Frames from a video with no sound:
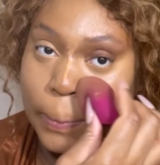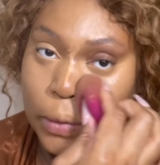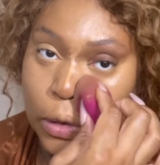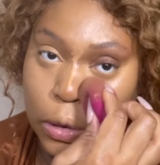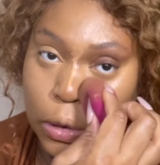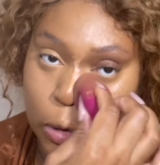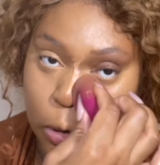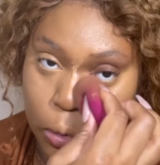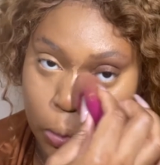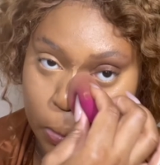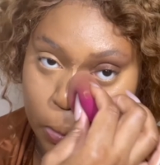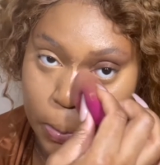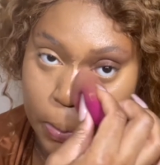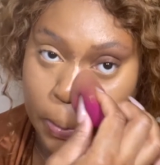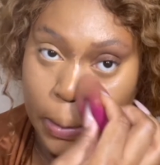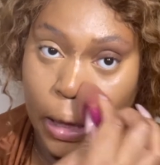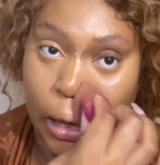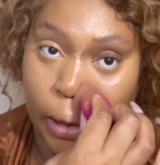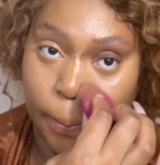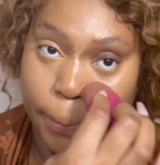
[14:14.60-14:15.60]
you know,
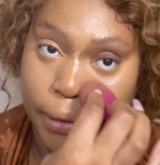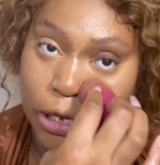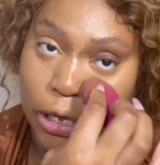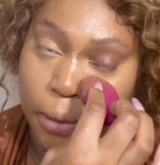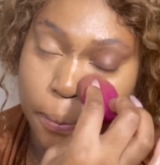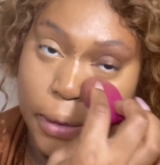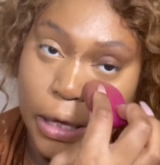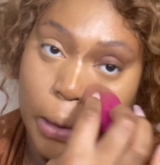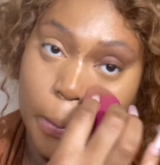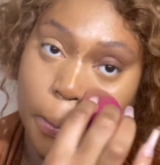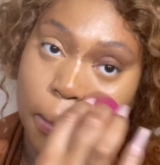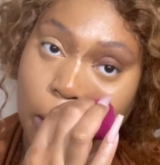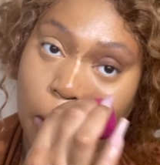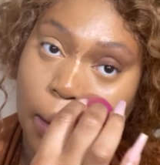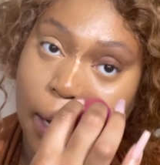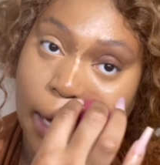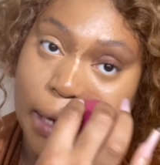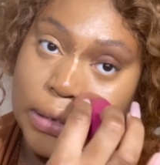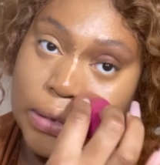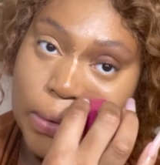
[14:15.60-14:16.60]
uppity people.
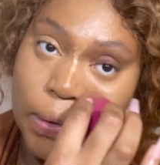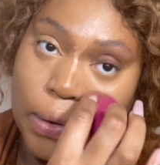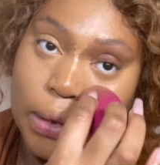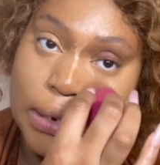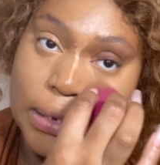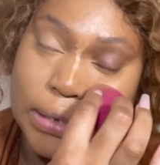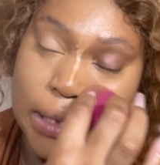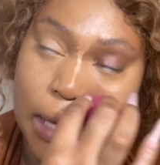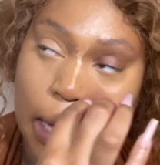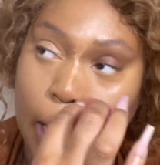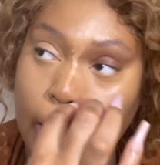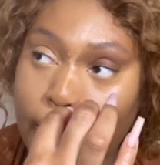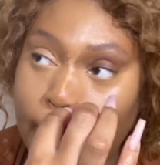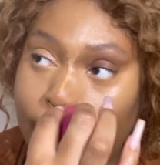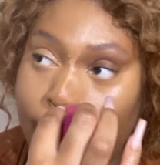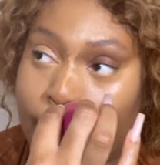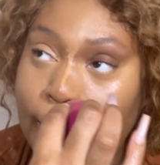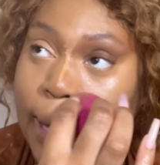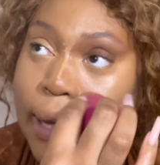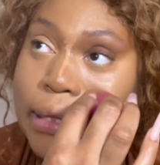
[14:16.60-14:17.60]
I saw it as like,
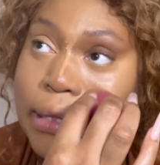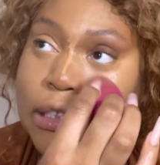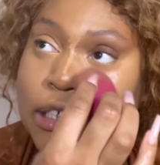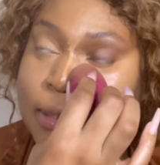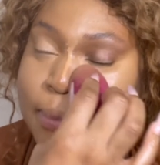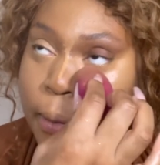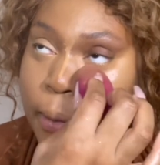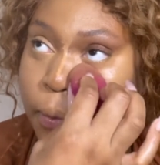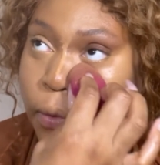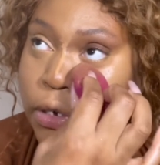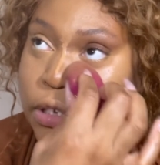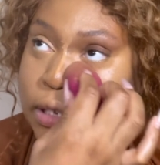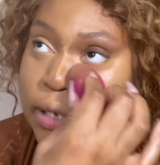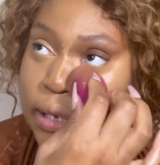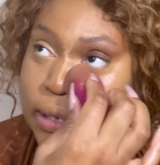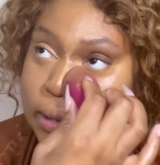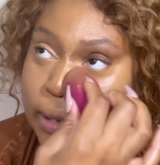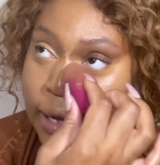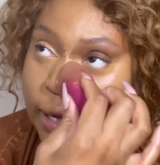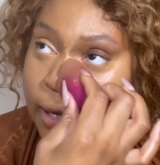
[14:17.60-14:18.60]
oh, these people are
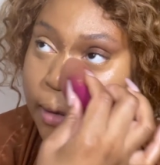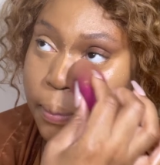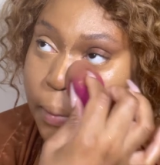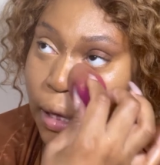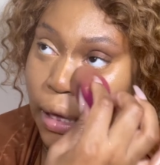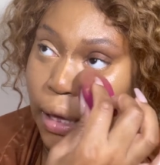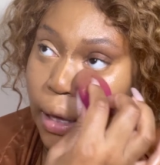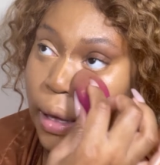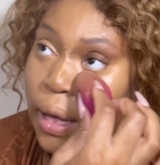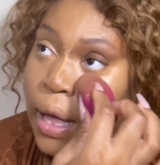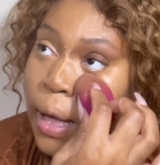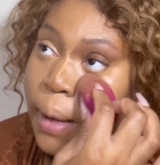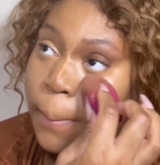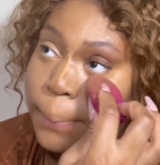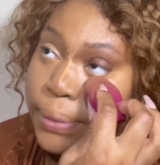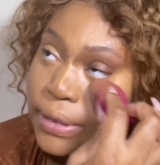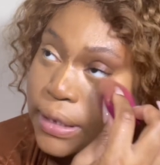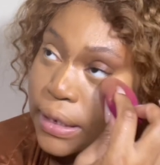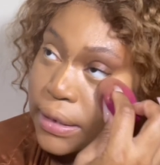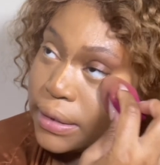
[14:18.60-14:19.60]
just like me.
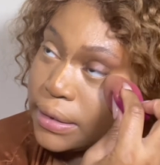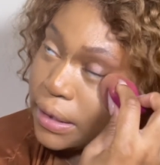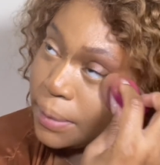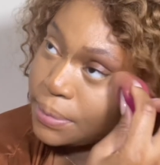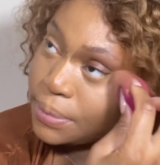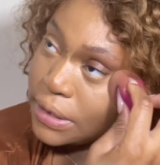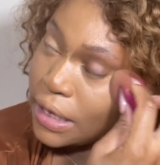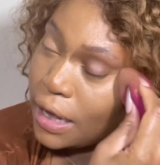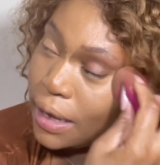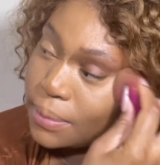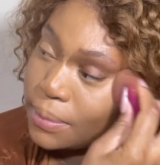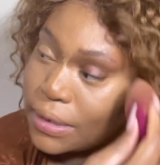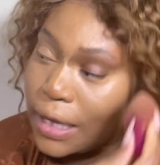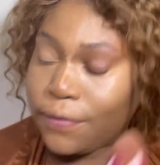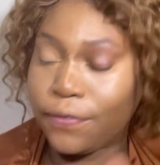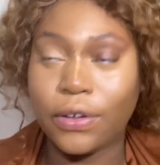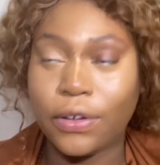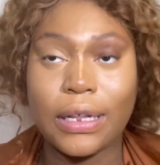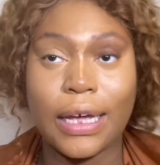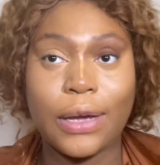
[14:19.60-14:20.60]
But then sometimes I
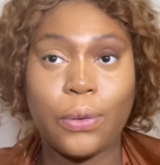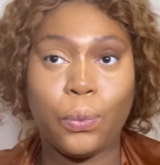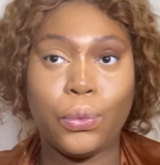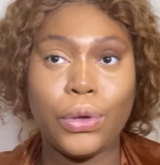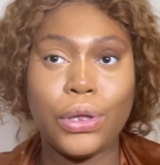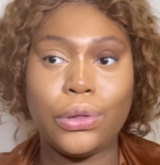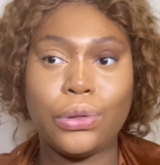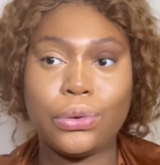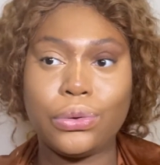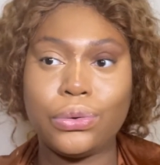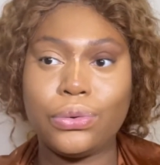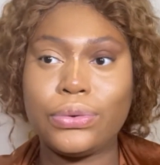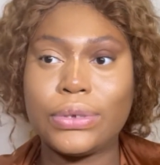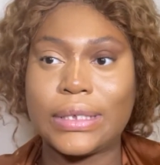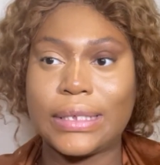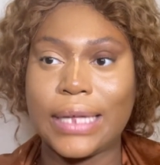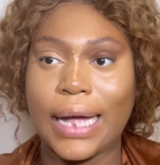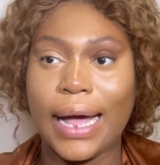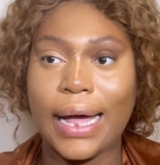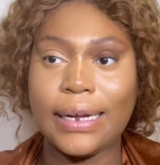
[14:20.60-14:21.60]
feel like we
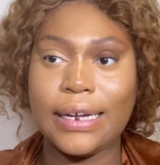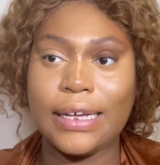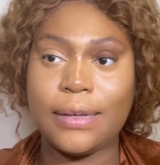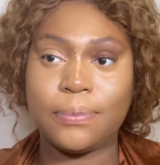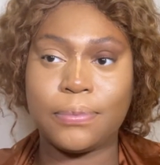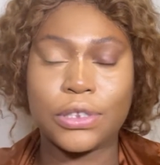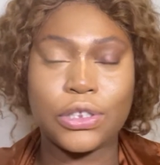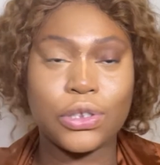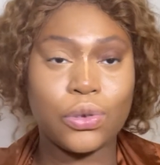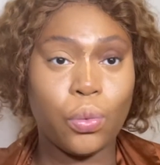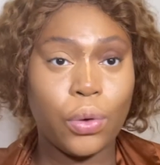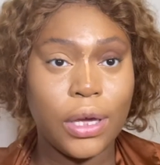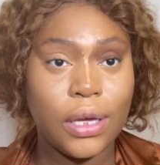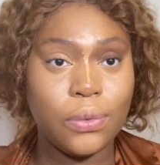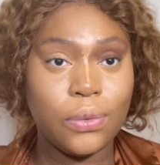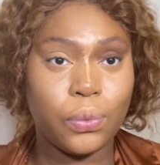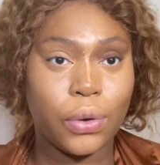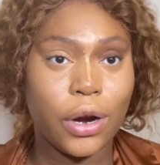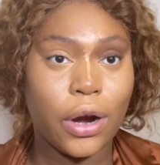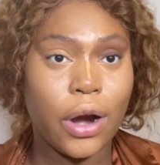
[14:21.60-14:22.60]
lose that in
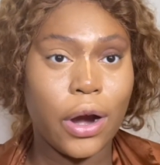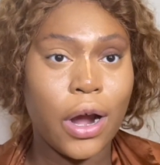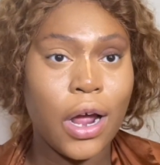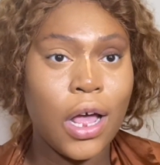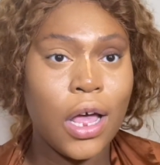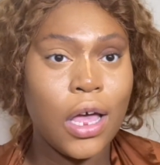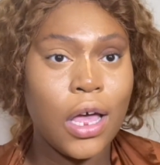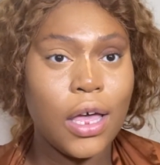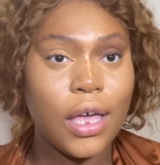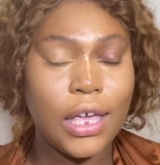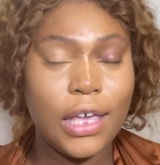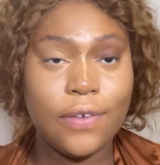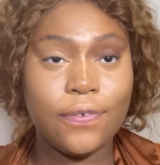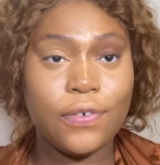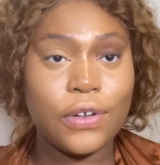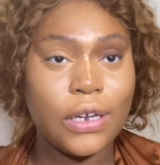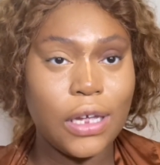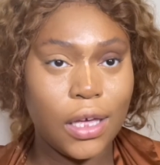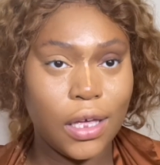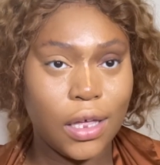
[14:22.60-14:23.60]
between, where
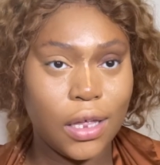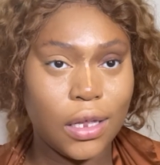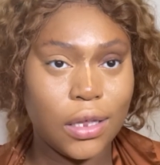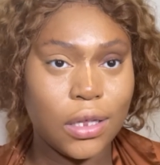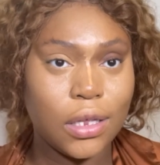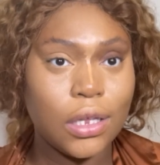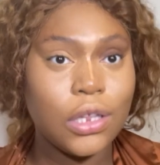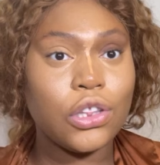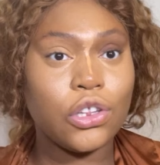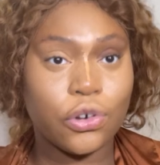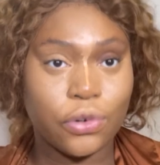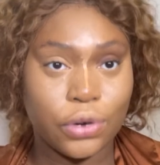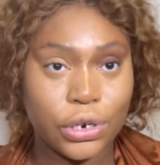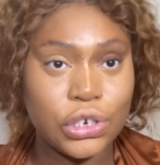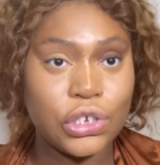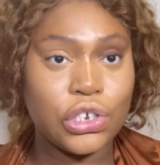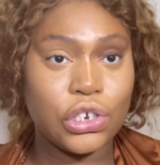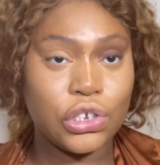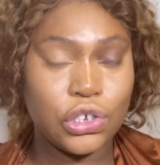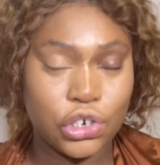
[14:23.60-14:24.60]
even in the
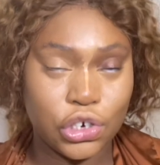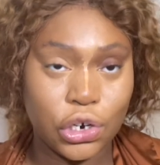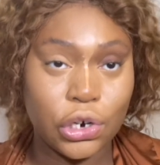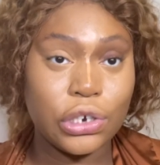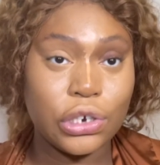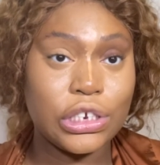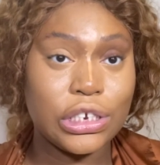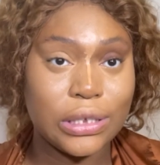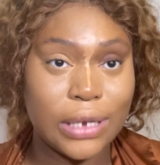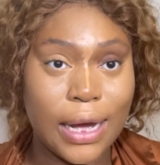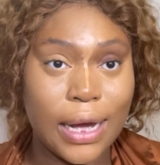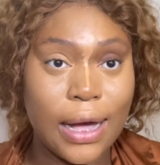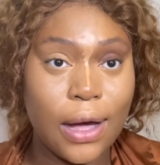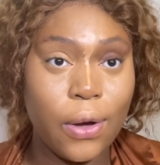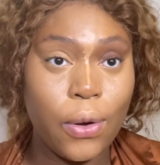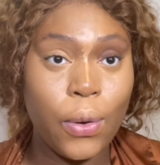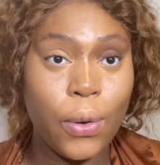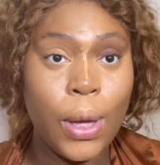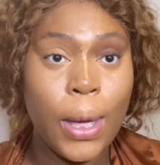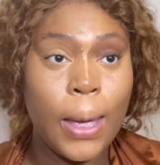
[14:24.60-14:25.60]
Christian church
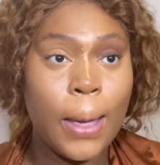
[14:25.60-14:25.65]
now,